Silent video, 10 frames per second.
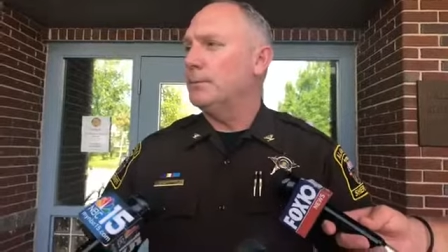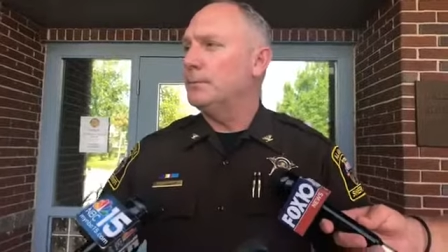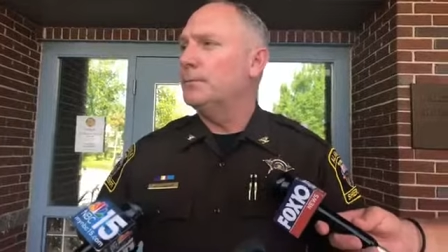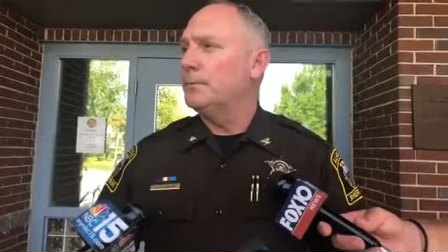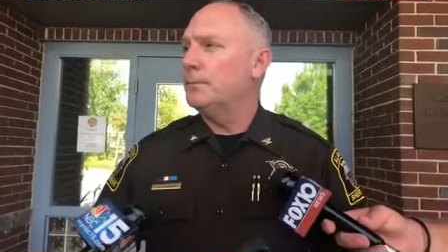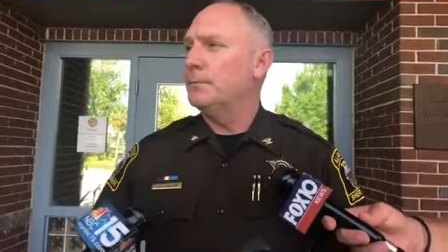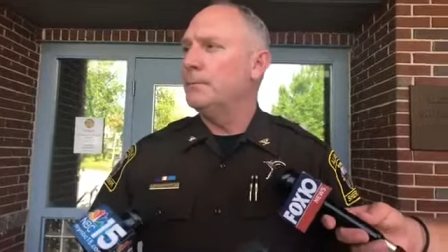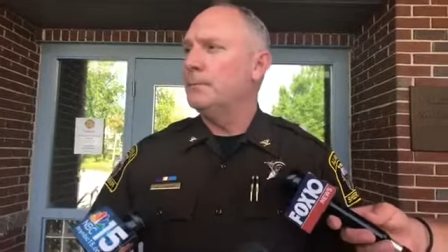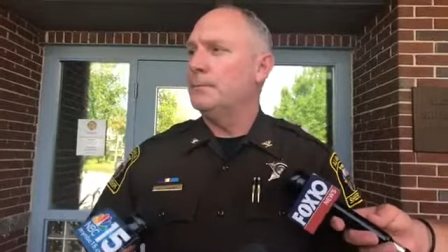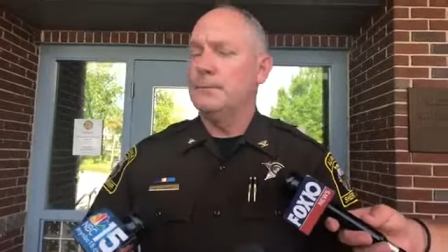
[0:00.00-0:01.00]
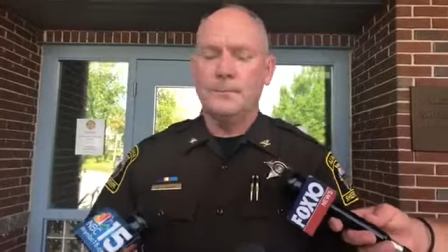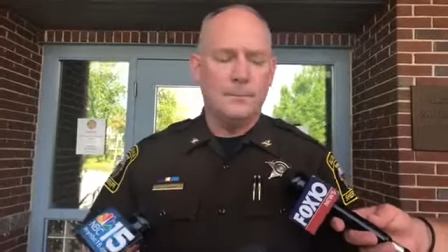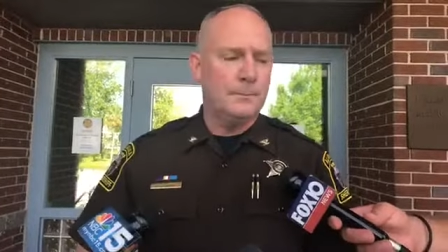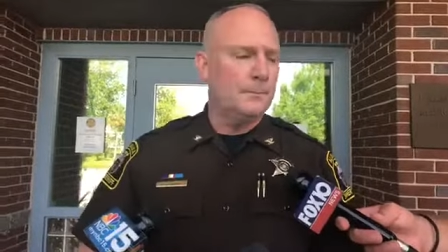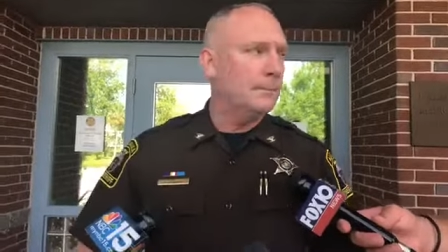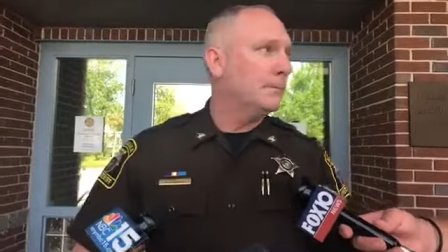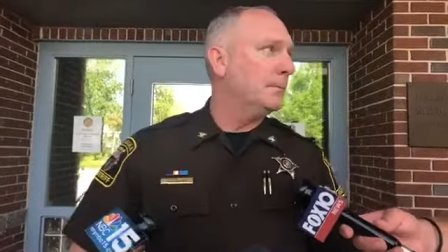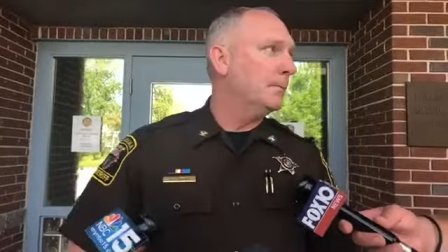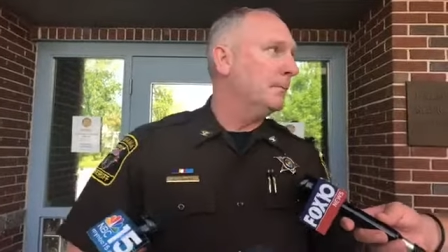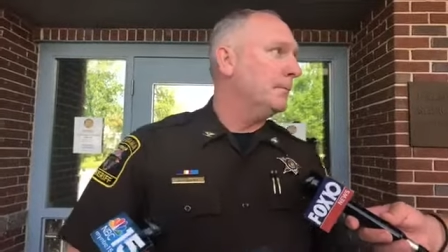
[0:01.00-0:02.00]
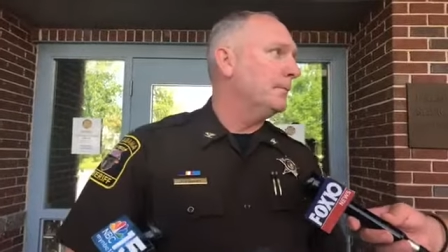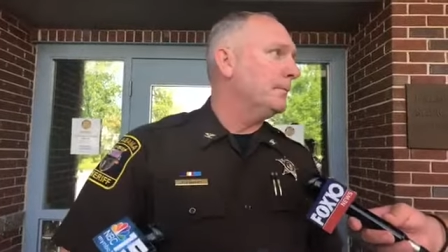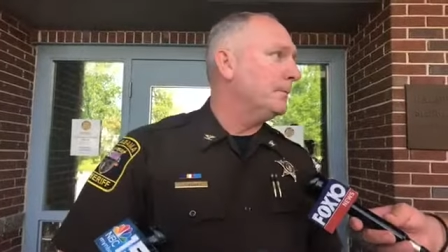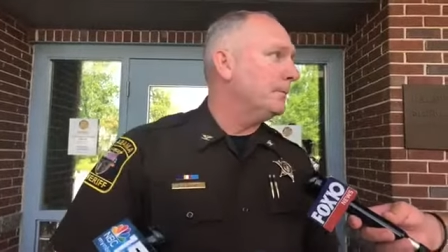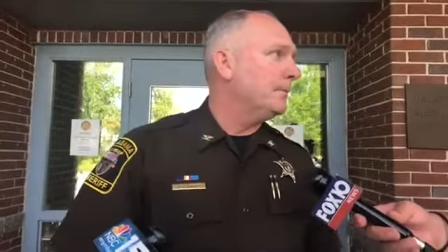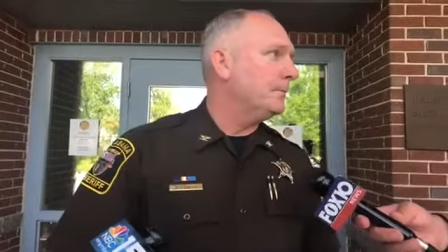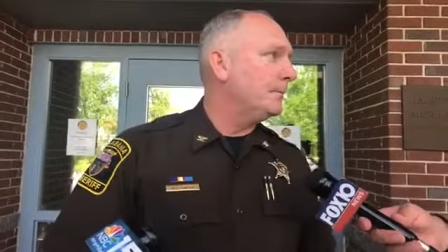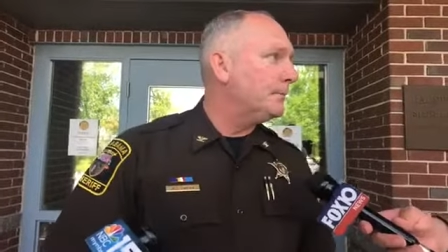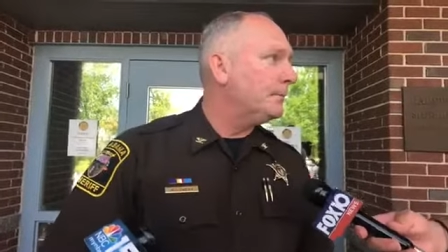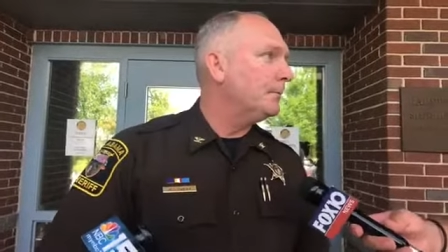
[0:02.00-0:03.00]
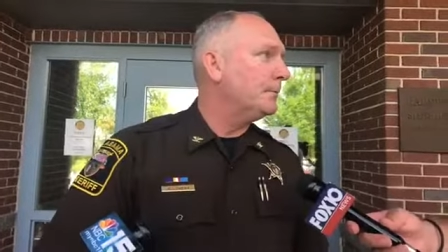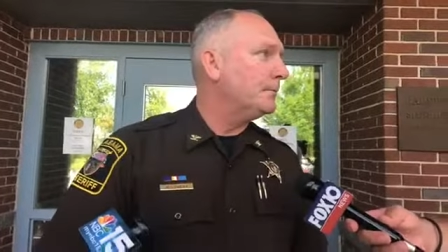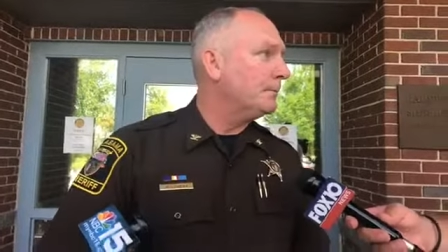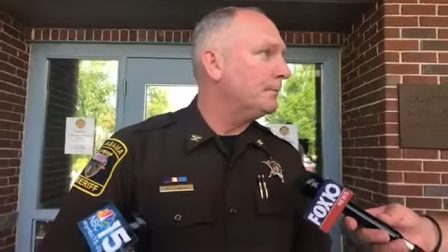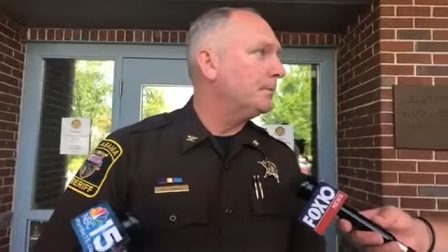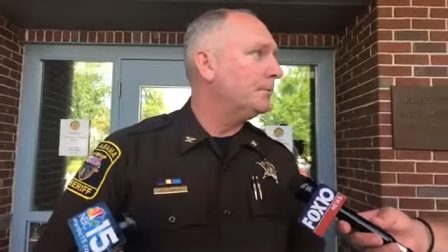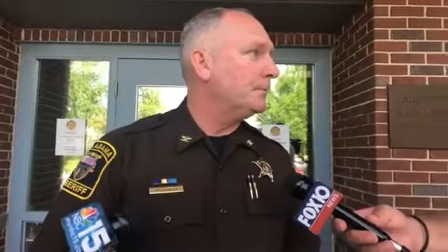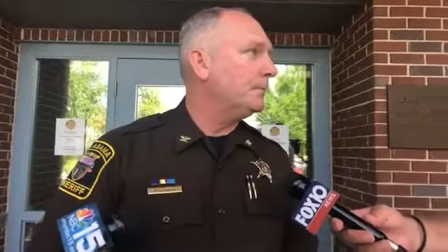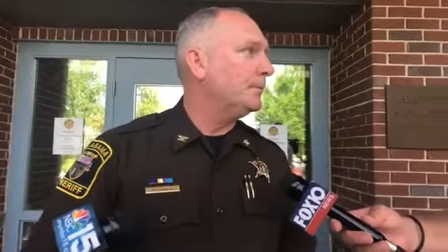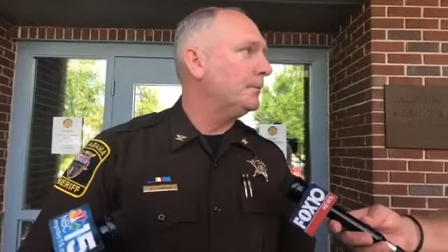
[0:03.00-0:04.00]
The relationship with the home this morning where the search was going on,